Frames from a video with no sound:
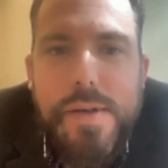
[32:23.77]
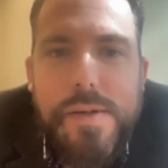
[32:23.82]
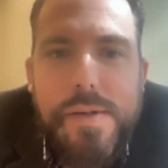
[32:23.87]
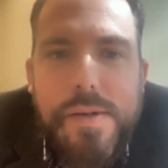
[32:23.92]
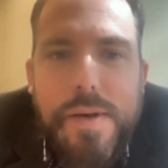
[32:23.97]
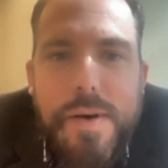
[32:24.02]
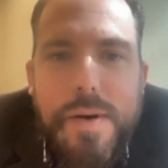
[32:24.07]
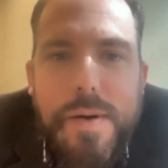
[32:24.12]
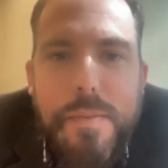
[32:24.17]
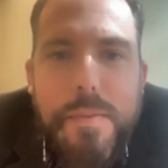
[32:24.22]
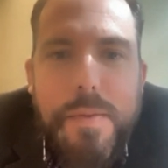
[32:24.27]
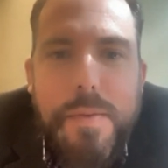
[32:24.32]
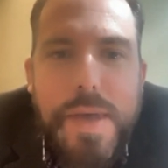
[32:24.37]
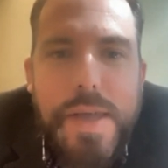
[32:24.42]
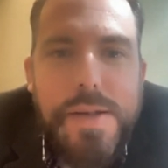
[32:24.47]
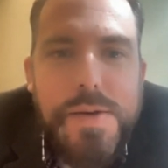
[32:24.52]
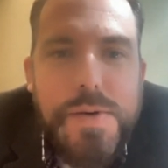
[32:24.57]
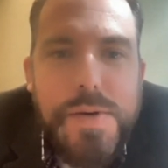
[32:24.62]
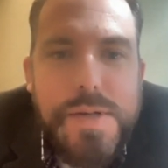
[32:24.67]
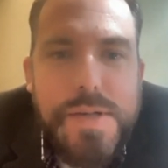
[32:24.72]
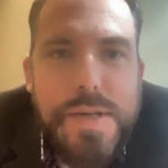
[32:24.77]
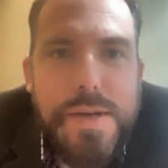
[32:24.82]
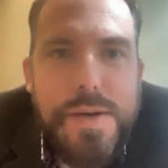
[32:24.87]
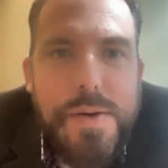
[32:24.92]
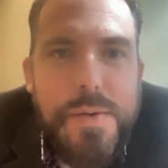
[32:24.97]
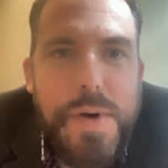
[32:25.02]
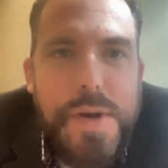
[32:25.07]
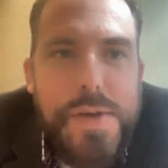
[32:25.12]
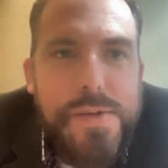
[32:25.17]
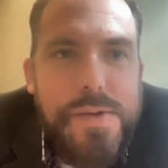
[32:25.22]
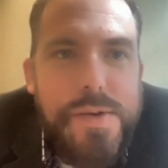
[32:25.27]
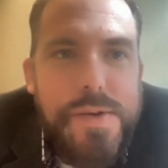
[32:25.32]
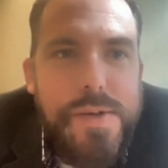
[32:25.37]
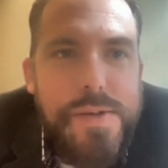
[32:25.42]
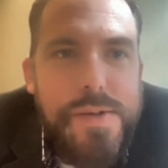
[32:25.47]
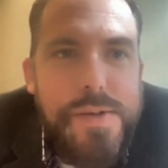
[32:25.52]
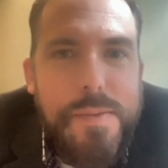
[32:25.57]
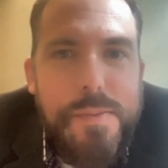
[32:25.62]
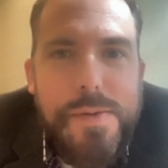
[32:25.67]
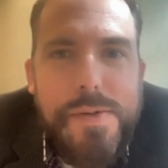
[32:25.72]
some interesting
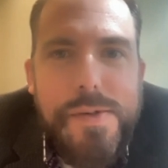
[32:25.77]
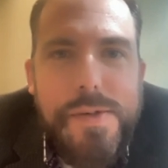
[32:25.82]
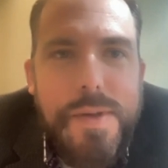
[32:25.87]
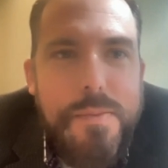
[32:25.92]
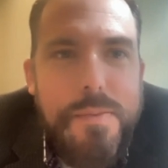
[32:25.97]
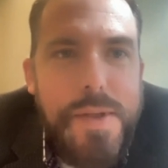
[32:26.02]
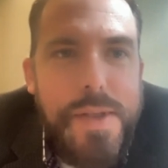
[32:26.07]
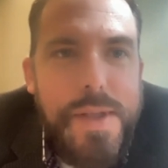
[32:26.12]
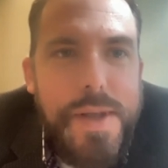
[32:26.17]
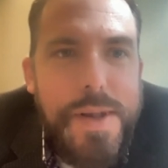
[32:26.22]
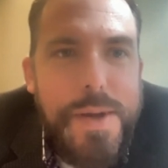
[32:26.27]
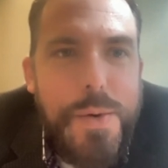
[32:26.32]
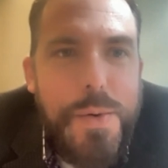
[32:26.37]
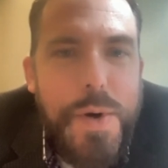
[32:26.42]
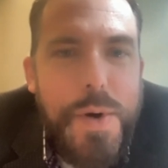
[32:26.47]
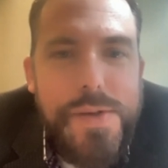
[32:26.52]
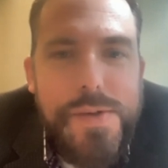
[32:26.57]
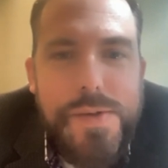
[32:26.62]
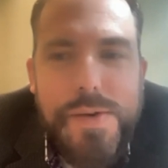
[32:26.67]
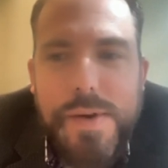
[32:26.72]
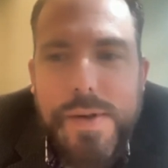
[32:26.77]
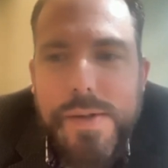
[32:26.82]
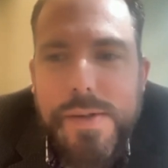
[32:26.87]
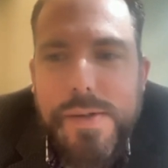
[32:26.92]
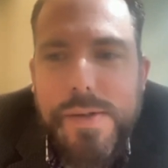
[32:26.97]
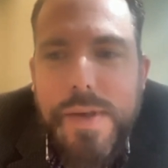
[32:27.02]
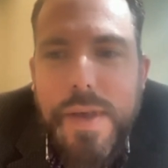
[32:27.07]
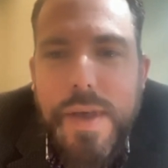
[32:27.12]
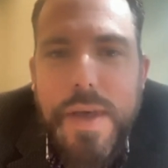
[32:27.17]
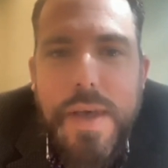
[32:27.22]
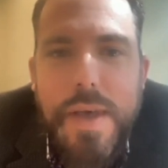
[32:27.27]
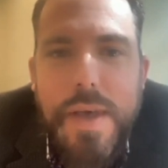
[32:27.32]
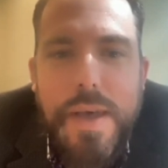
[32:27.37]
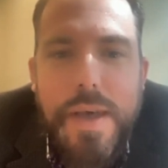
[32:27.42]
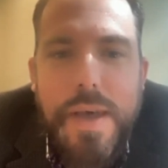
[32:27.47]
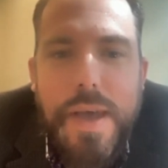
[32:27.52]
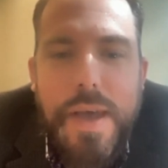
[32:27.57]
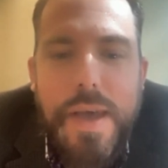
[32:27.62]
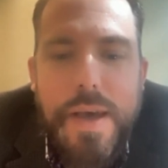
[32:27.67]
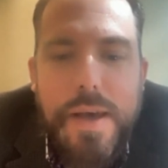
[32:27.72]
questions, some stimulating questions.
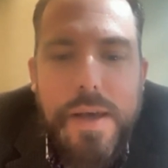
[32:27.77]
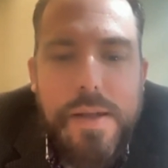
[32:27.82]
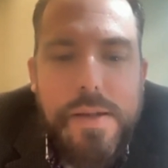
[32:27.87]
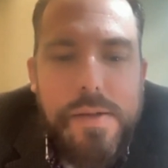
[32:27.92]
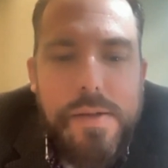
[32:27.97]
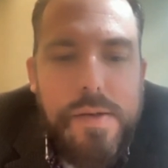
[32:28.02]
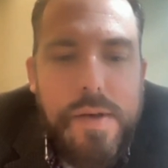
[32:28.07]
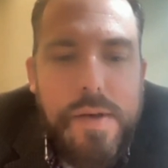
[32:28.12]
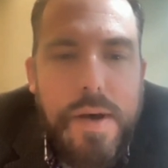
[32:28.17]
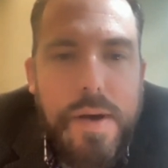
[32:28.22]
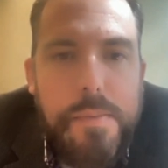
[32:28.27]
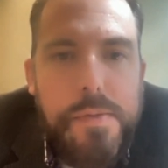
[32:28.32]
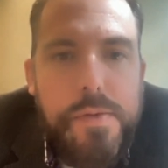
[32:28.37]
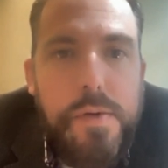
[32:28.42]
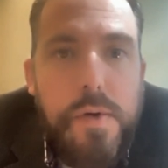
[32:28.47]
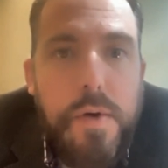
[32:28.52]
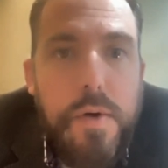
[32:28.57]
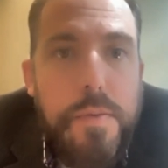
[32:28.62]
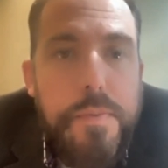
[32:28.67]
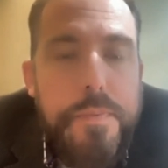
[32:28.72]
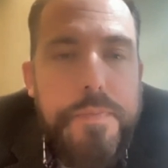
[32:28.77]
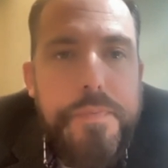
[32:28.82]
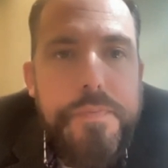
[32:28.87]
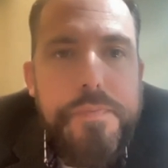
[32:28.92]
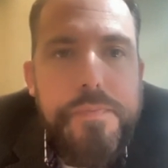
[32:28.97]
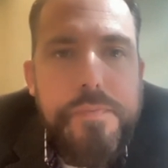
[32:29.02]
And um, so